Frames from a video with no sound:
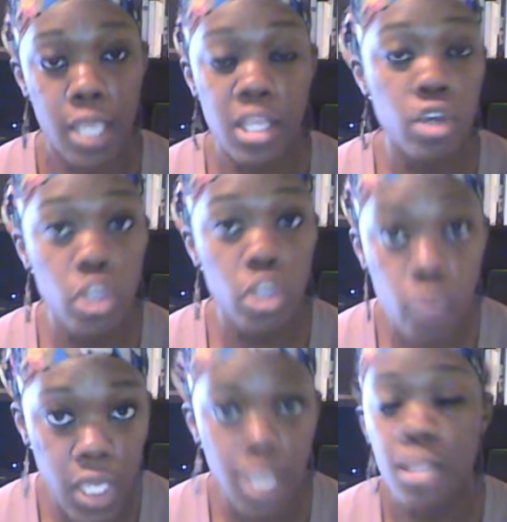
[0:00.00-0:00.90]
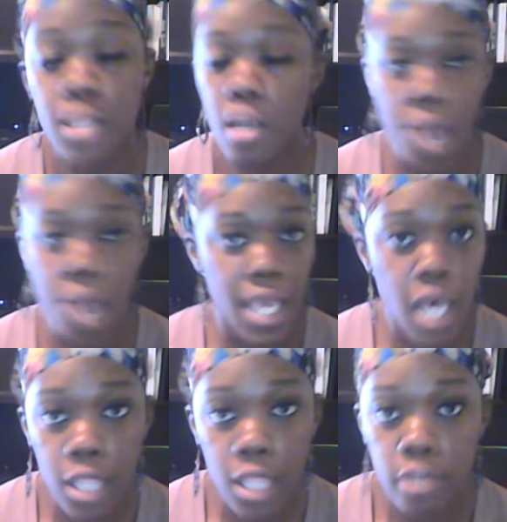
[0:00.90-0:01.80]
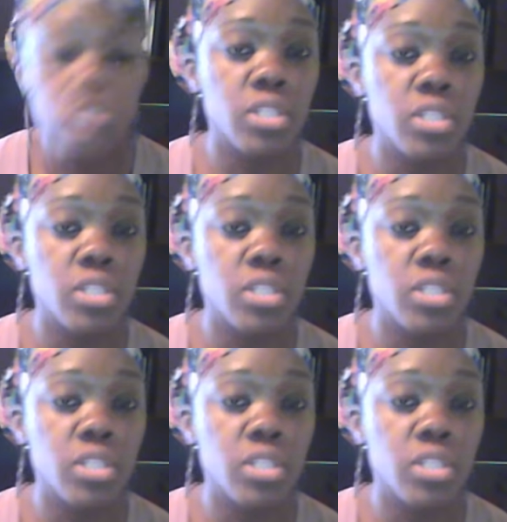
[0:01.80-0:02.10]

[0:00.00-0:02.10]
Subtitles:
They're unique. They're my colors.